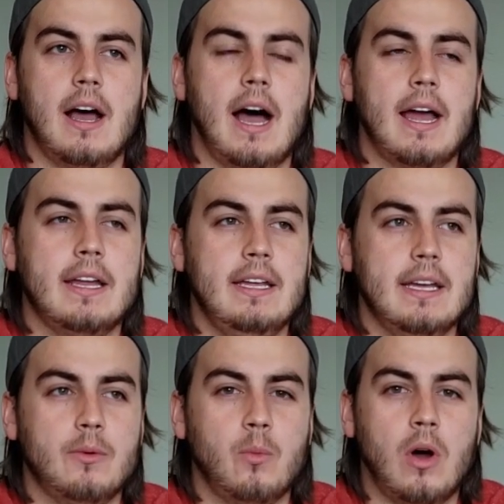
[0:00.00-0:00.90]

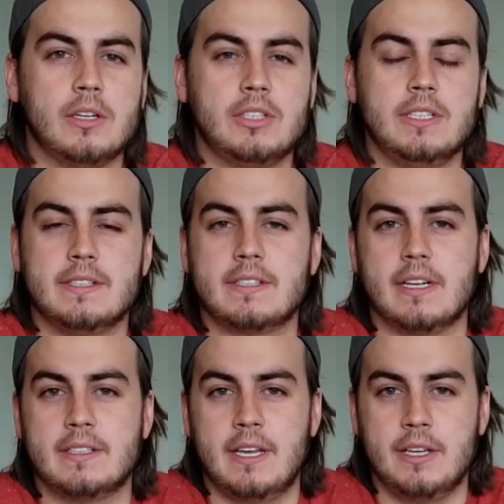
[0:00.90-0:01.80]
I want to
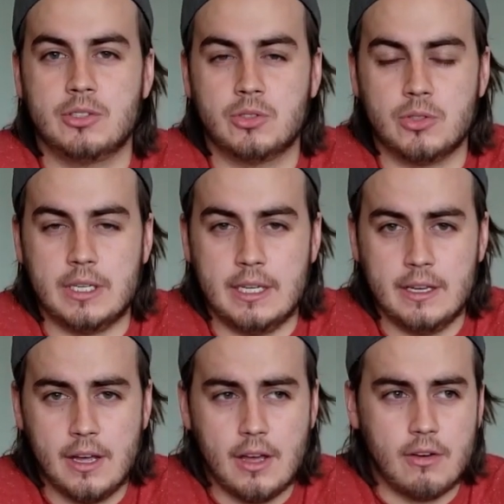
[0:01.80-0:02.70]
discuss history
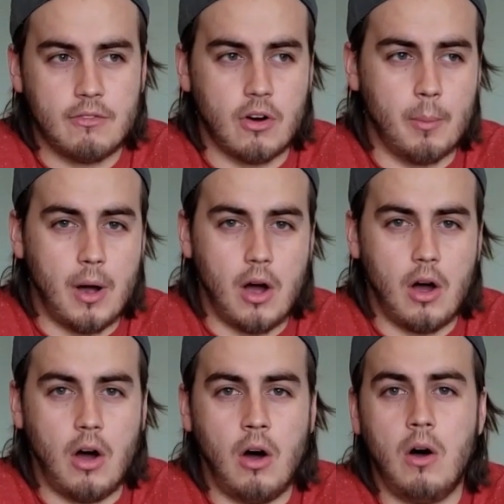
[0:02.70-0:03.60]
from
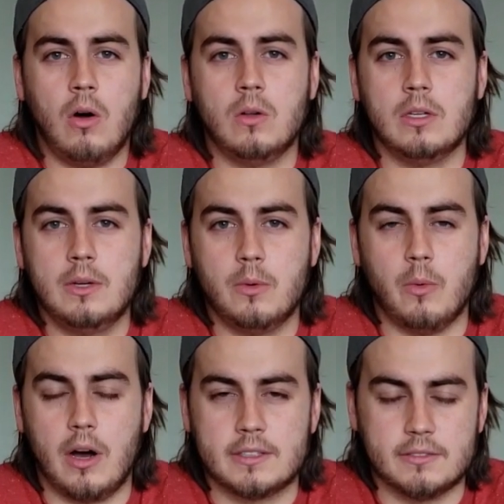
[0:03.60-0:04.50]
all
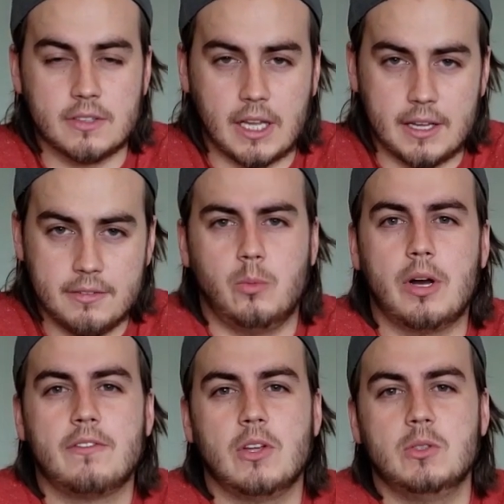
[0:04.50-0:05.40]
walks of life.
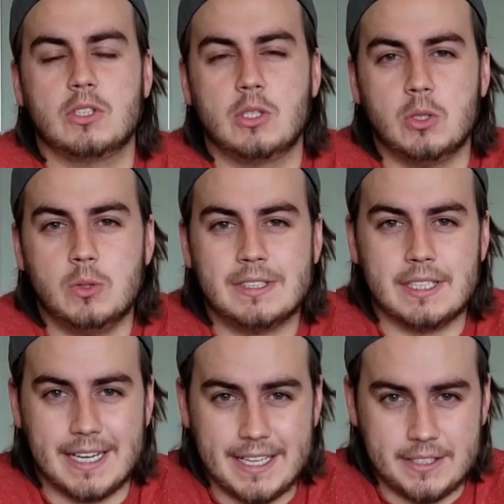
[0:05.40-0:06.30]
One of those includes
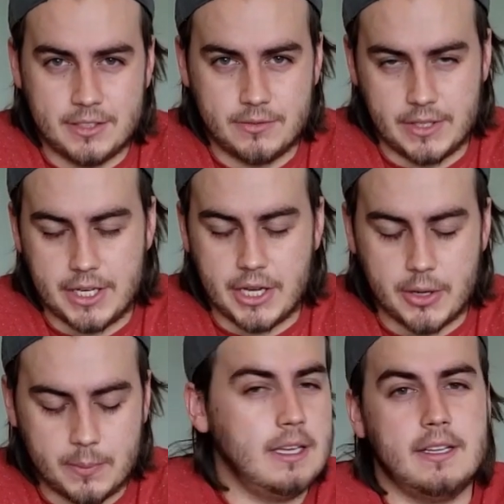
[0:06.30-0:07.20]
today's video.